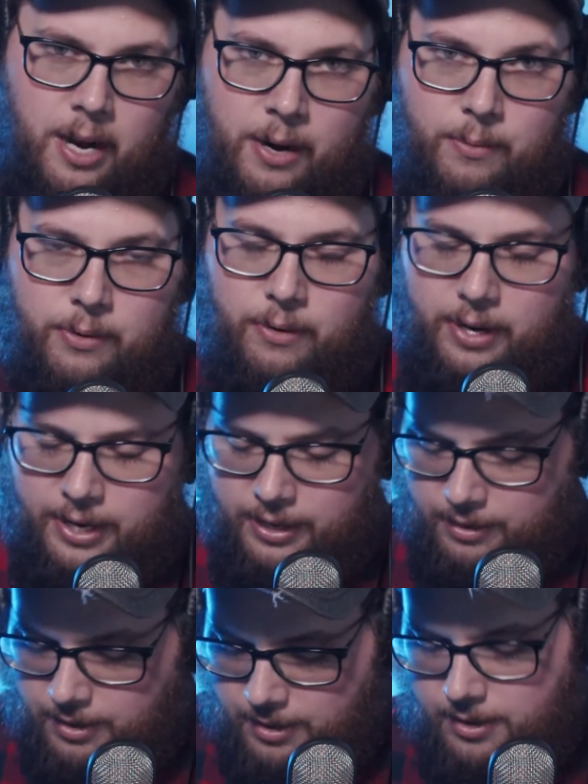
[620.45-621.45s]
I regret
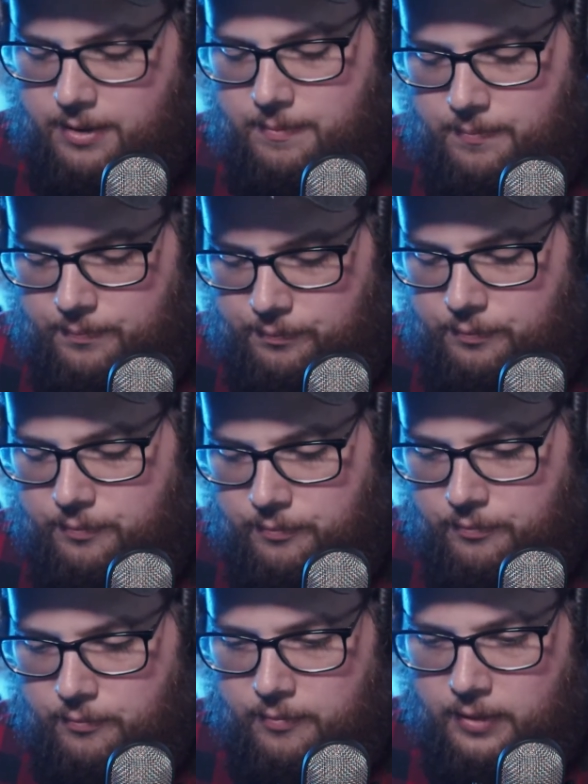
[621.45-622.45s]
it. Um,
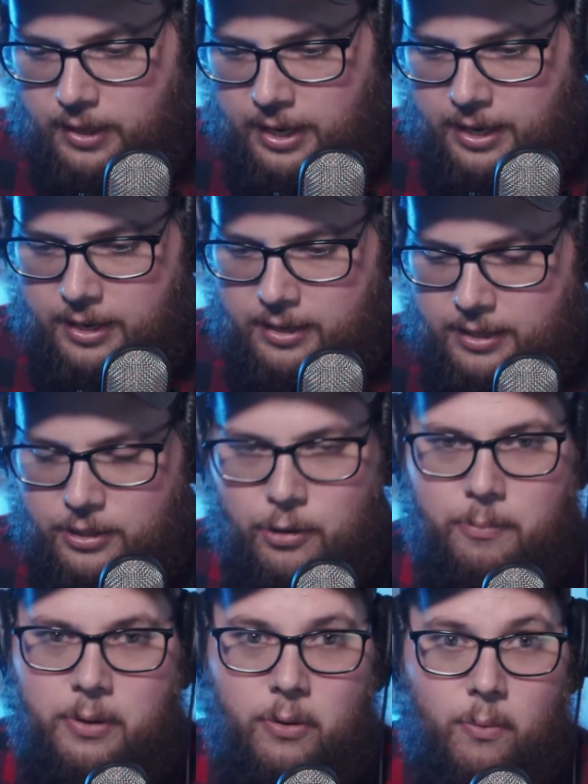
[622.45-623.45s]
and it
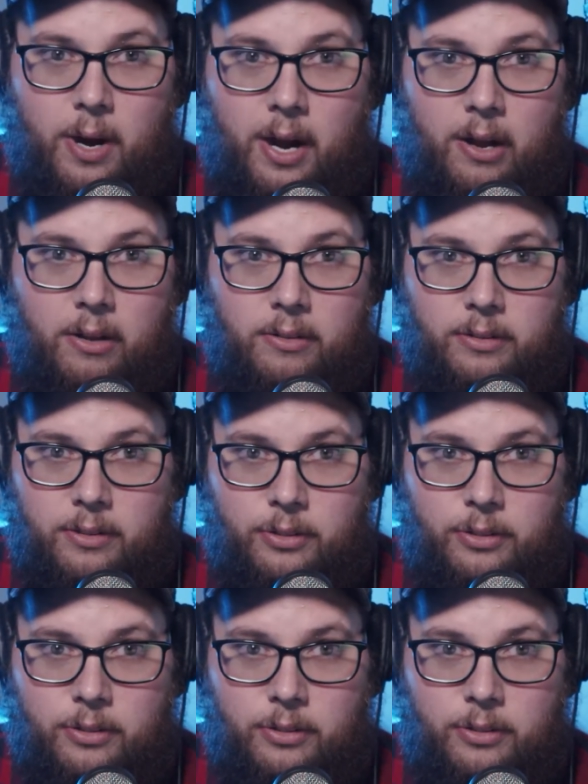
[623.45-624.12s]
took me a while.